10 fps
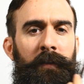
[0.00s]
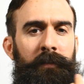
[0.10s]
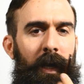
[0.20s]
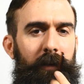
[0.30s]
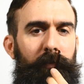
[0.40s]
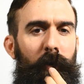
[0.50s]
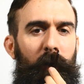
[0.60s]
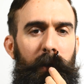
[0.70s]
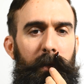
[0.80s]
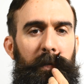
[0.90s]
kind of
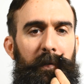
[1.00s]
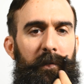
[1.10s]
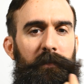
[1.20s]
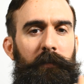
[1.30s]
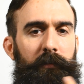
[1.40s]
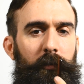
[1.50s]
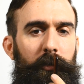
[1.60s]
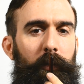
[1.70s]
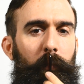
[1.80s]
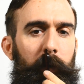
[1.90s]
odd. And it's not the
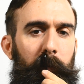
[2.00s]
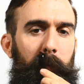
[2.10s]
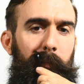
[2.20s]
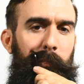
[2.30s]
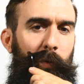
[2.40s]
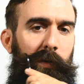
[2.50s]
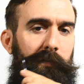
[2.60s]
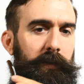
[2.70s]
look you want. You want more of